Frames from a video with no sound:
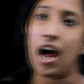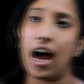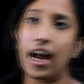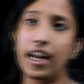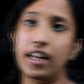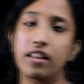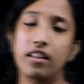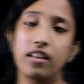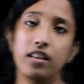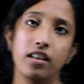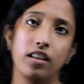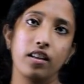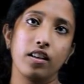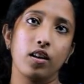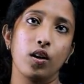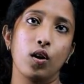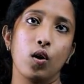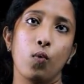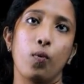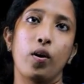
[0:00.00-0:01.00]
Either
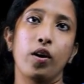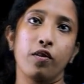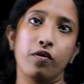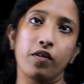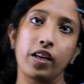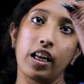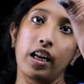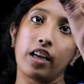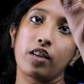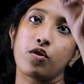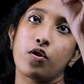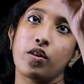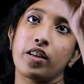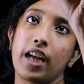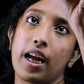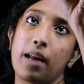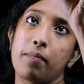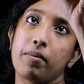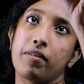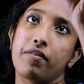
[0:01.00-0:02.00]
one of the electron
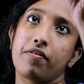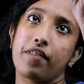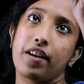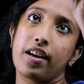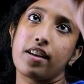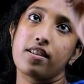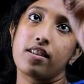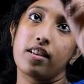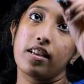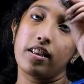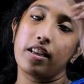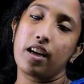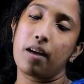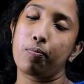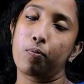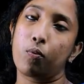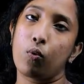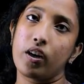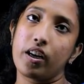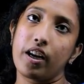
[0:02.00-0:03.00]
can be faced in the
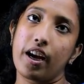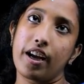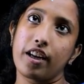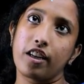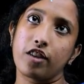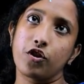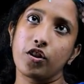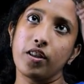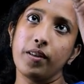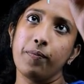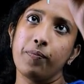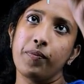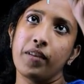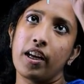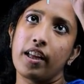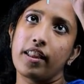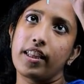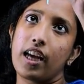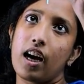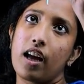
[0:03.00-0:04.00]
upward direction,
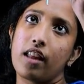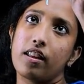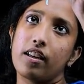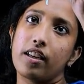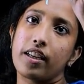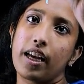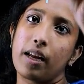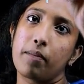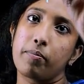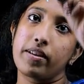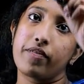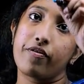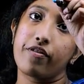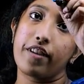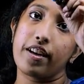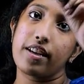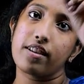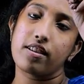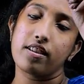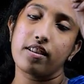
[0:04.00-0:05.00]
the other can be
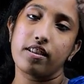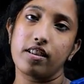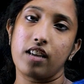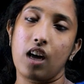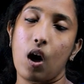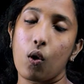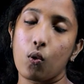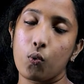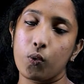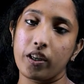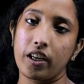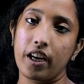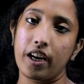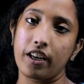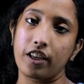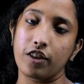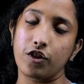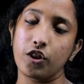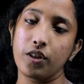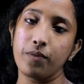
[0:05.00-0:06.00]
faced in the downward
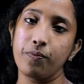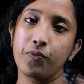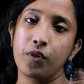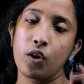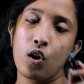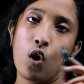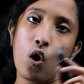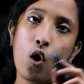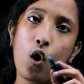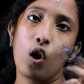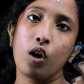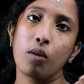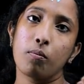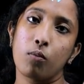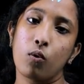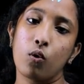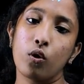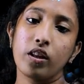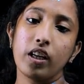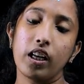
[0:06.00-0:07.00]
direction, or
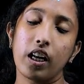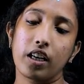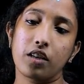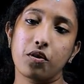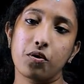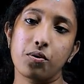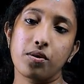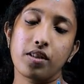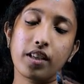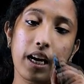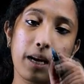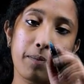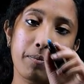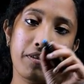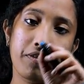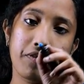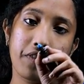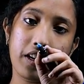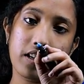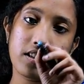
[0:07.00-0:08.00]
both the electrons can
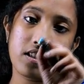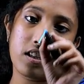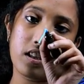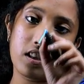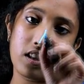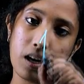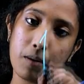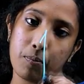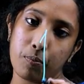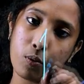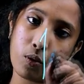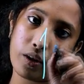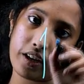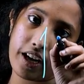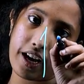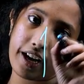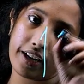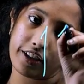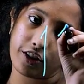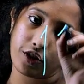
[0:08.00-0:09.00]
be faced in the upward
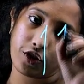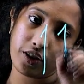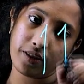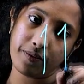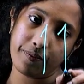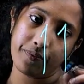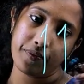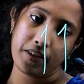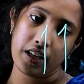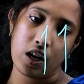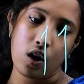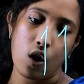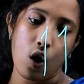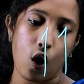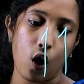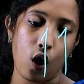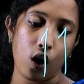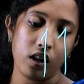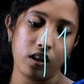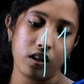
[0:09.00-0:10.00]
direction,
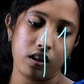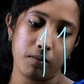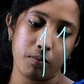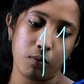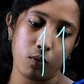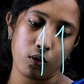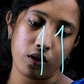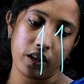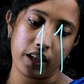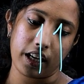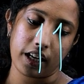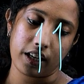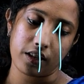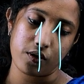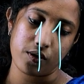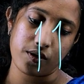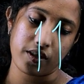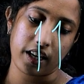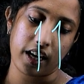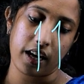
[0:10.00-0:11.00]
or both the
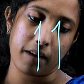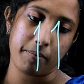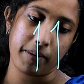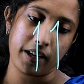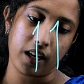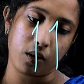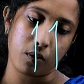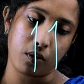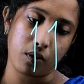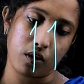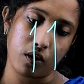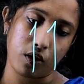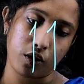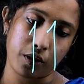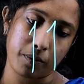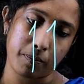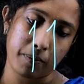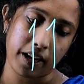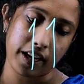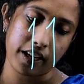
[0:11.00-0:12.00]
electrons can be
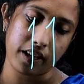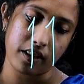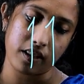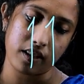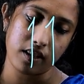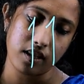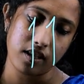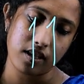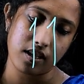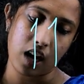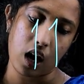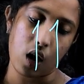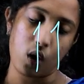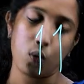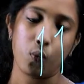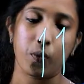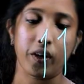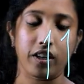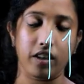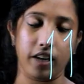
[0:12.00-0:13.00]
occupied in the
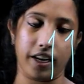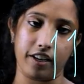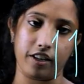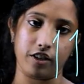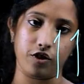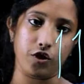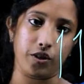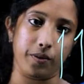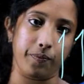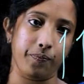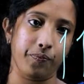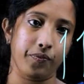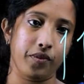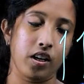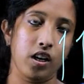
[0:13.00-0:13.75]
downward direction.